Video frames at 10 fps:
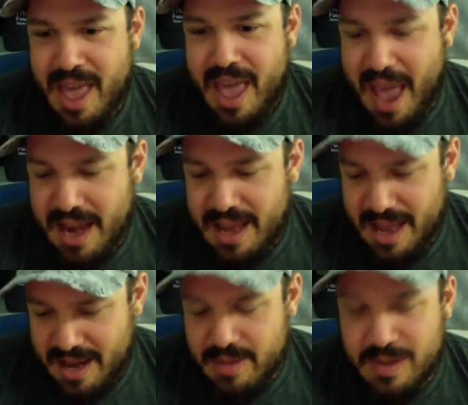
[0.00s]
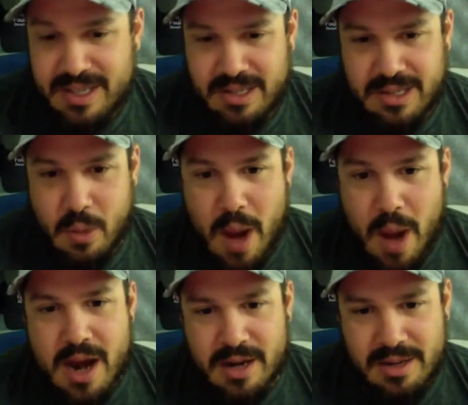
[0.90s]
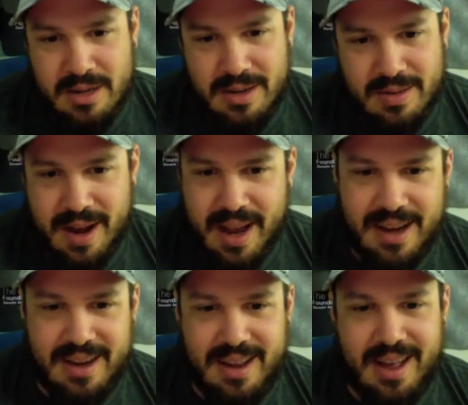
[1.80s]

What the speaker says: and it was squared, right?